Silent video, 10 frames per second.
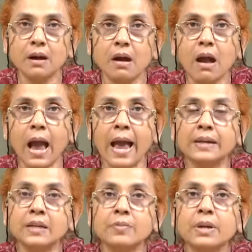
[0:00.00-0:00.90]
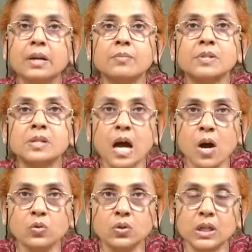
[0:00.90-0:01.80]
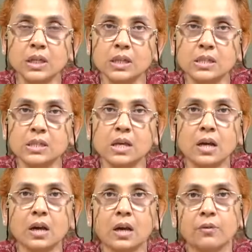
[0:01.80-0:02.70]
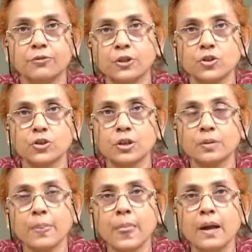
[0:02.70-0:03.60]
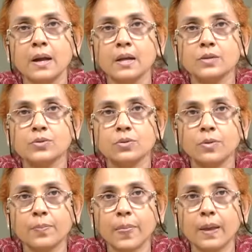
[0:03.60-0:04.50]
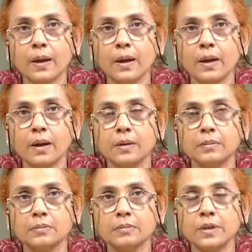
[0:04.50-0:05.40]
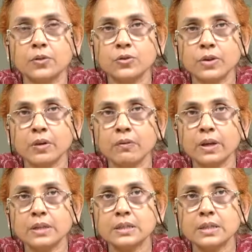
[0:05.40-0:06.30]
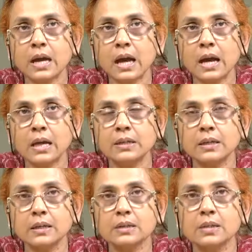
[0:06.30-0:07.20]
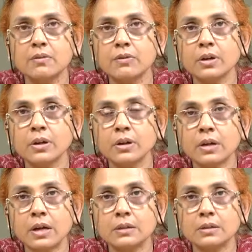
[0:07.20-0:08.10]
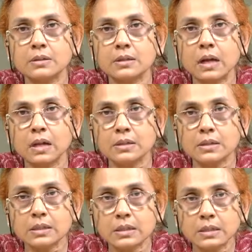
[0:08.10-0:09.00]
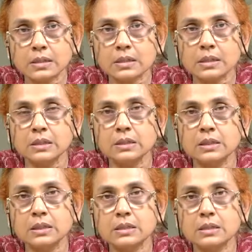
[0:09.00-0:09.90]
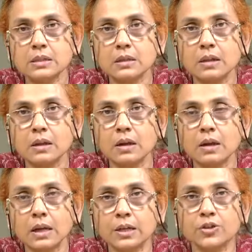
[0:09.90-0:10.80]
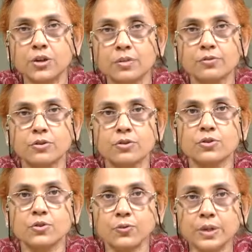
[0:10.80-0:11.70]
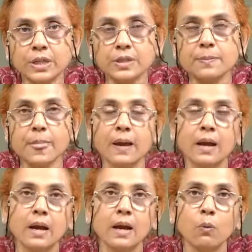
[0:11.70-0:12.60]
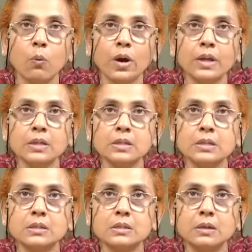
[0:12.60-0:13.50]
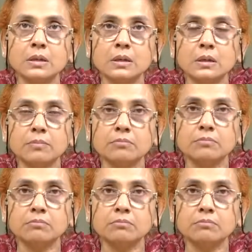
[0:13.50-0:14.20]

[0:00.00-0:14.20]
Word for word: the antebellum south in his uh, fiction. So, uh, Eudora Welty had several con concerns in this uh, collection of short stories. One is the,